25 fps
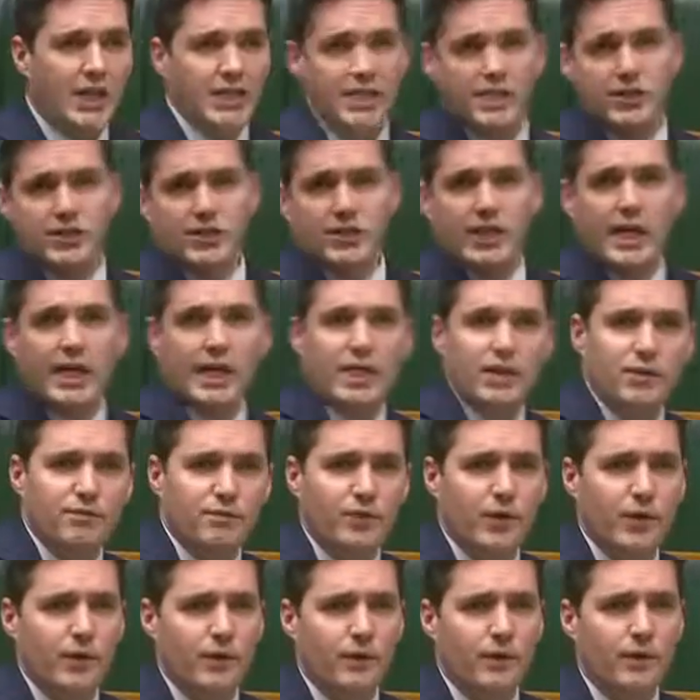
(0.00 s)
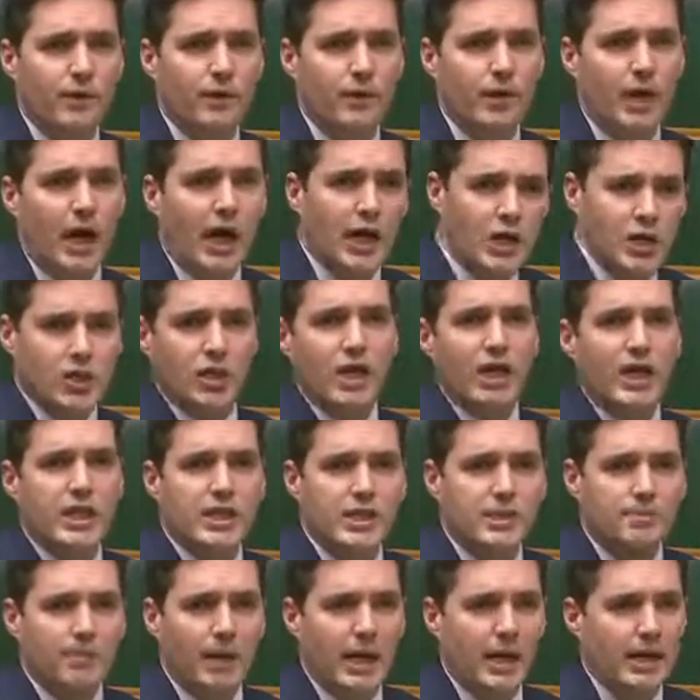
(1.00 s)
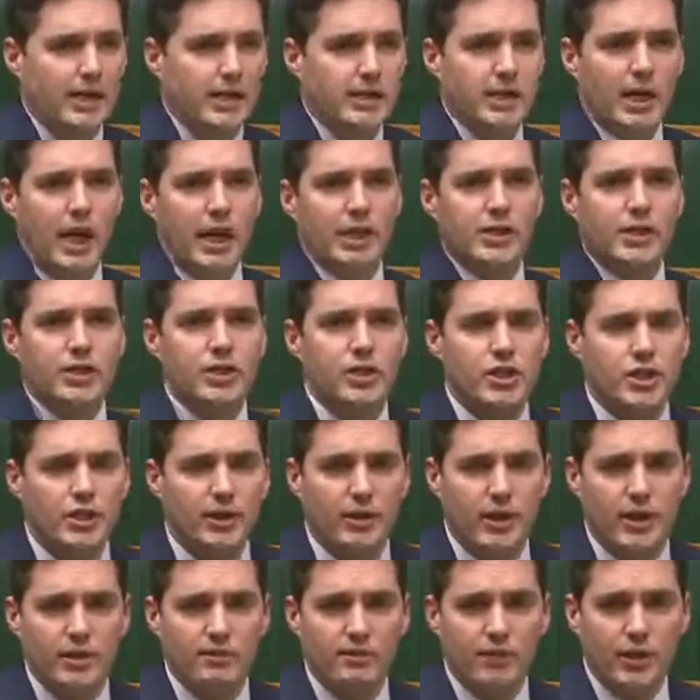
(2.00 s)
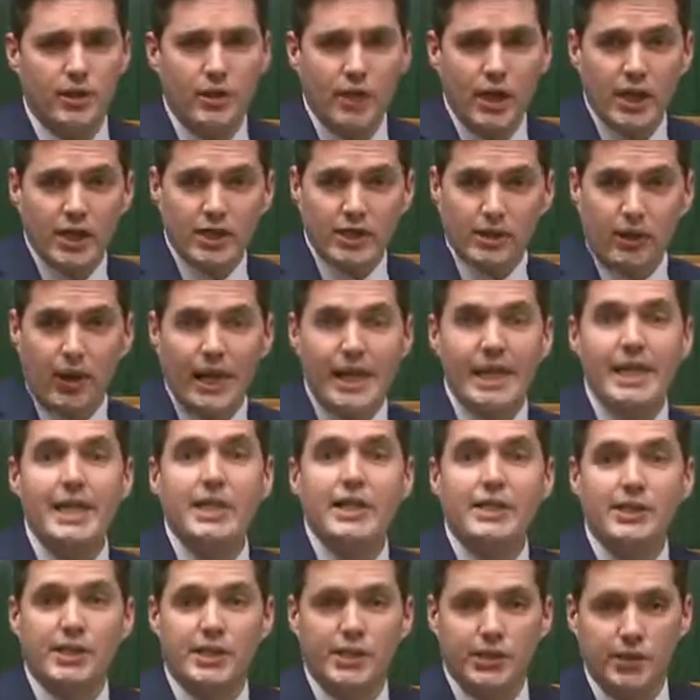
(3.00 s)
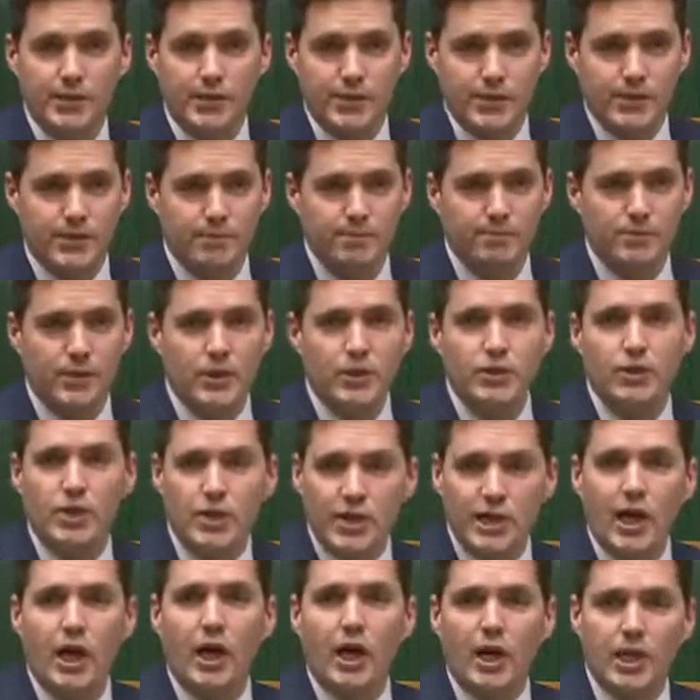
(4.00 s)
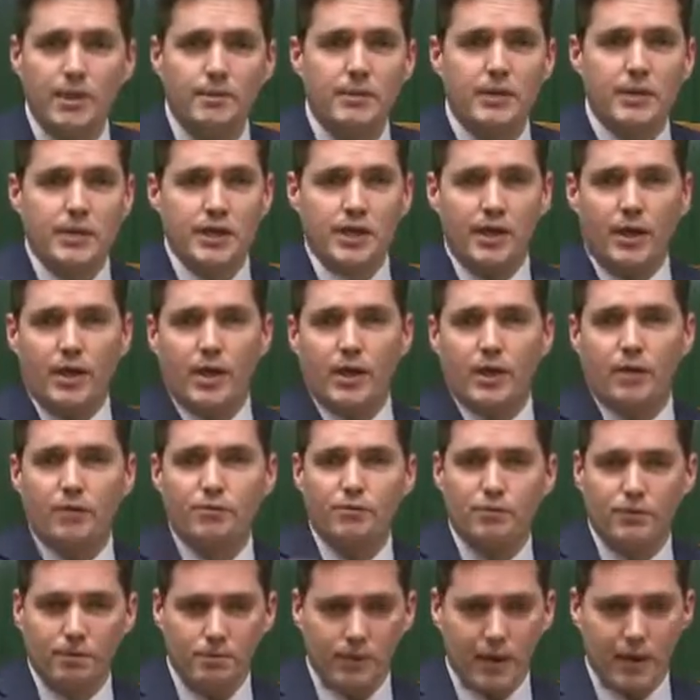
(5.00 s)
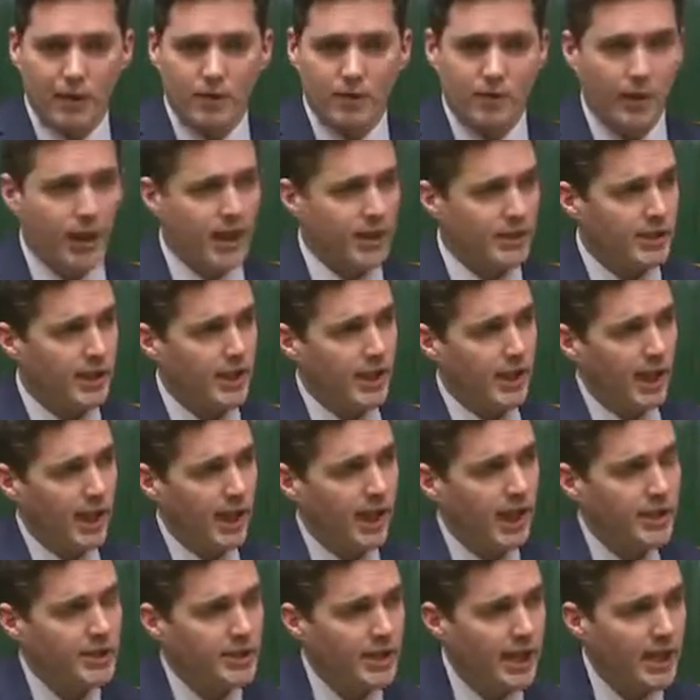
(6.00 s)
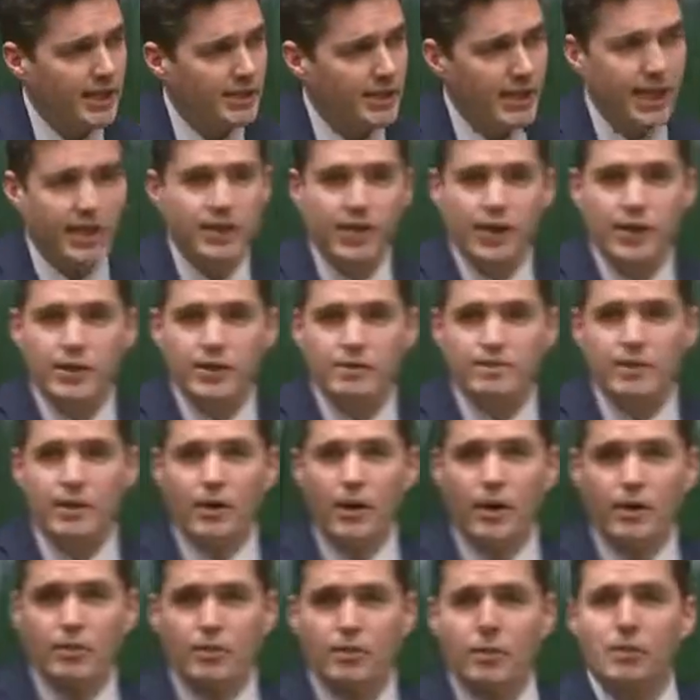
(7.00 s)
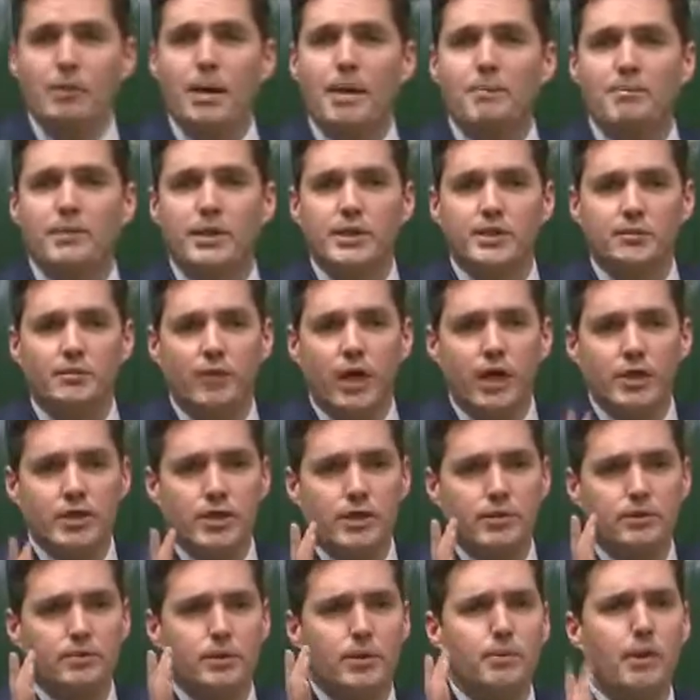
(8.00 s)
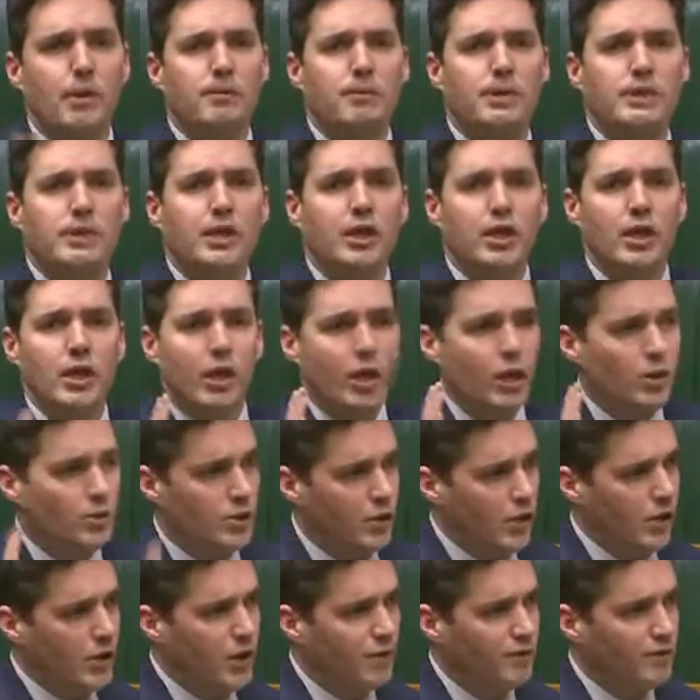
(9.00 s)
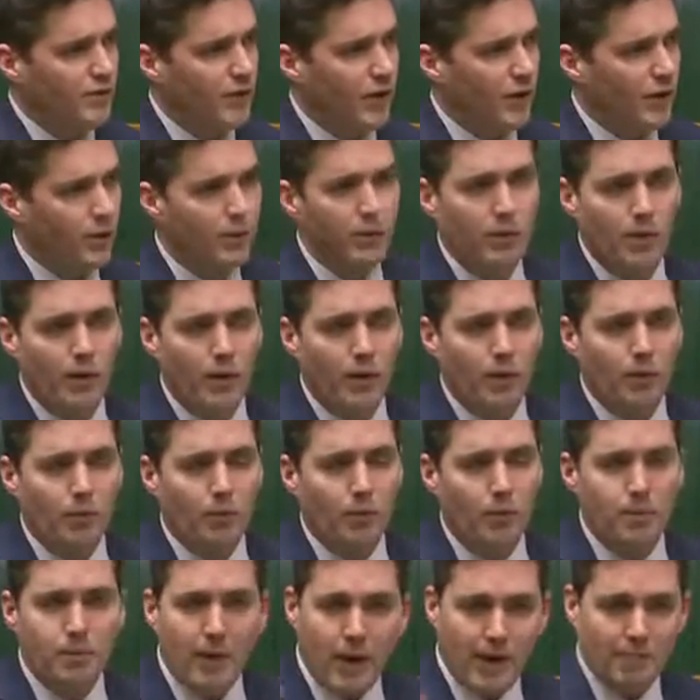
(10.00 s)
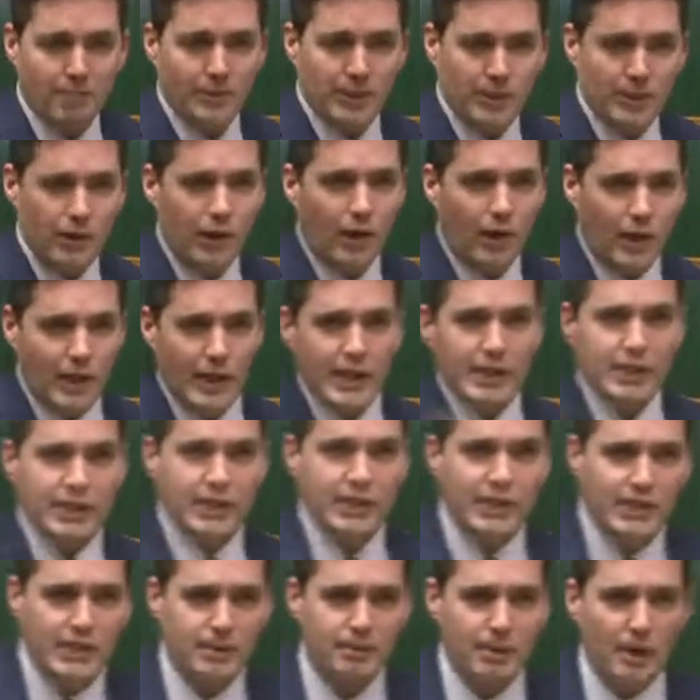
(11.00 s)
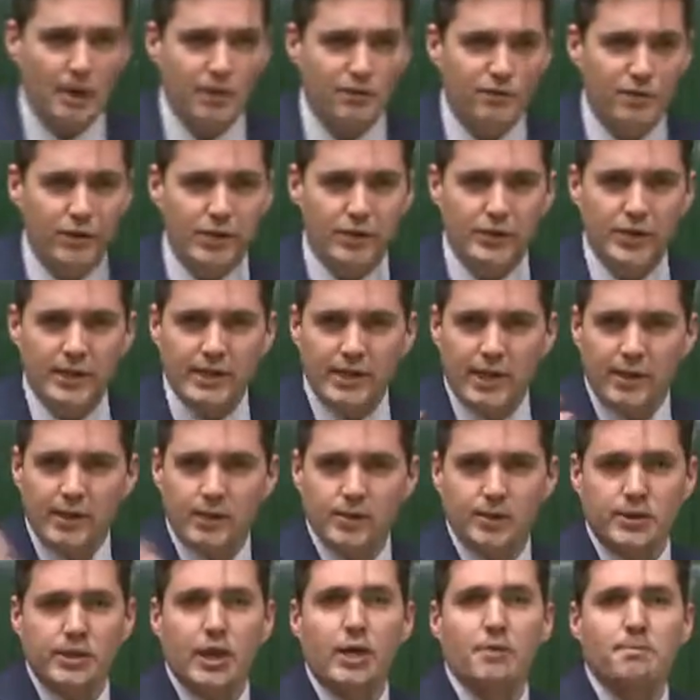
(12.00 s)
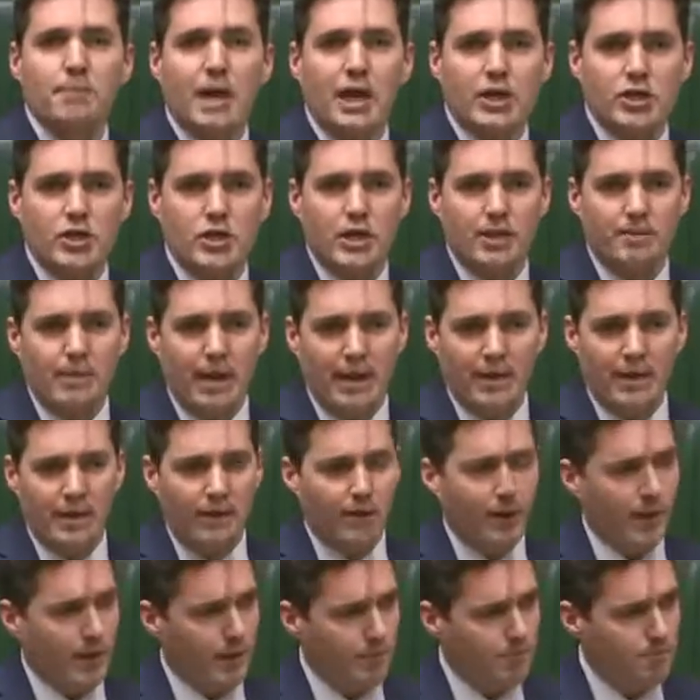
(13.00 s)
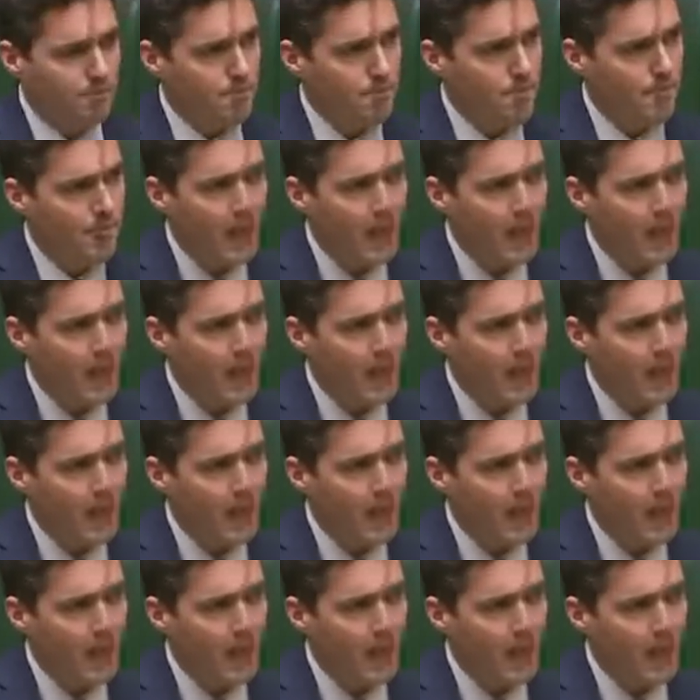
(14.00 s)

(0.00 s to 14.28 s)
I didn't take a view. I chaired debates, I didn't show any view. So I listened to the arguments going on from both ways. And I dare say those honourable members and right honourable members who took a view were perhaps not listening to both views because they were so passionate about their own.